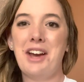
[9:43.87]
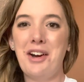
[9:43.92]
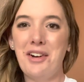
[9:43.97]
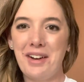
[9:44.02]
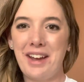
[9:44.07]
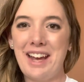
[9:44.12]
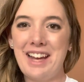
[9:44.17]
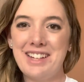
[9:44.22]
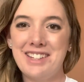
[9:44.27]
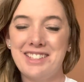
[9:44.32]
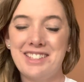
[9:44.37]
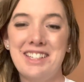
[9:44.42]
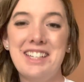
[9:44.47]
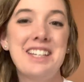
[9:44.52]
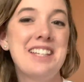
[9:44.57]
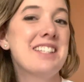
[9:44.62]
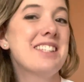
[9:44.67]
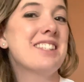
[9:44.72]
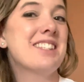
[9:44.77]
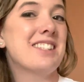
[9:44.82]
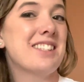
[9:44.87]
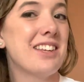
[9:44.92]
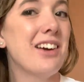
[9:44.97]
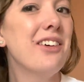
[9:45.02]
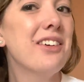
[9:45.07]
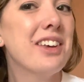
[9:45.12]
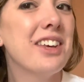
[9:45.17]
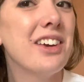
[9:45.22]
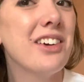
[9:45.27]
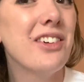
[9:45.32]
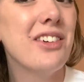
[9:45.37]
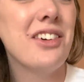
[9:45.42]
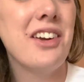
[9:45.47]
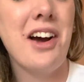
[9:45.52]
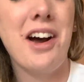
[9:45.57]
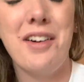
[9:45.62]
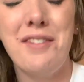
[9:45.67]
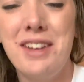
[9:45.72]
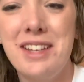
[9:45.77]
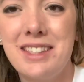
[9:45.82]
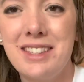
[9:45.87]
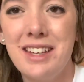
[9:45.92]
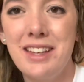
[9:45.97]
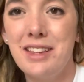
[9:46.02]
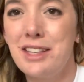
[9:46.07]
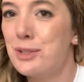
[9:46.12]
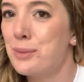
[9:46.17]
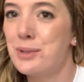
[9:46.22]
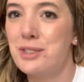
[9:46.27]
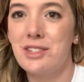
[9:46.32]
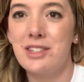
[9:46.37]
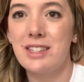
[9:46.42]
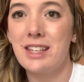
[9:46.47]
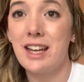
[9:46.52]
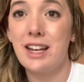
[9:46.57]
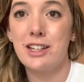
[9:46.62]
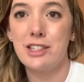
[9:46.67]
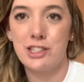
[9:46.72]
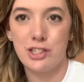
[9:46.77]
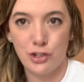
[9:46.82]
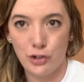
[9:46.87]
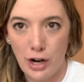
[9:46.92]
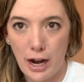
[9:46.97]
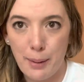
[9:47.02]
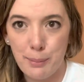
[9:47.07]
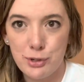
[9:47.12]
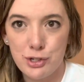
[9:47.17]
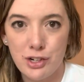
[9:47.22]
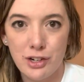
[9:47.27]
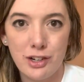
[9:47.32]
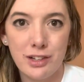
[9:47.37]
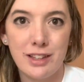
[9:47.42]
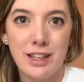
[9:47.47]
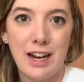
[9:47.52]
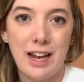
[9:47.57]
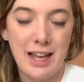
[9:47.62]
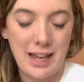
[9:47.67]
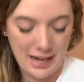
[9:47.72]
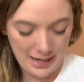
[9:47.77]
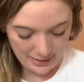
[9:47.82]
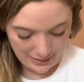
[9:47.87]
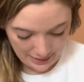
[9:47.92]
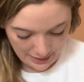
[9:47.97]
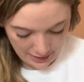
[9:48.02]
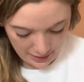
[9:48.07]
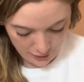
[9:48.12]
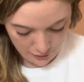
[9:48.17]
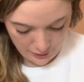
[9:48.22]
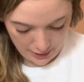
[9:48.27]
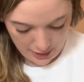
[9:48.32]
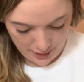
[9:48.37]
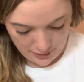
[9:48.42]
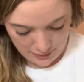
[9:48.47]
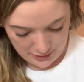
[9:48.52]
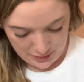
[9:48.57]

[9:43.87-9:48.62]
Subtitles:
Okay, she is so cute. Obviously, this was just like a scrap shirt that I had laying around.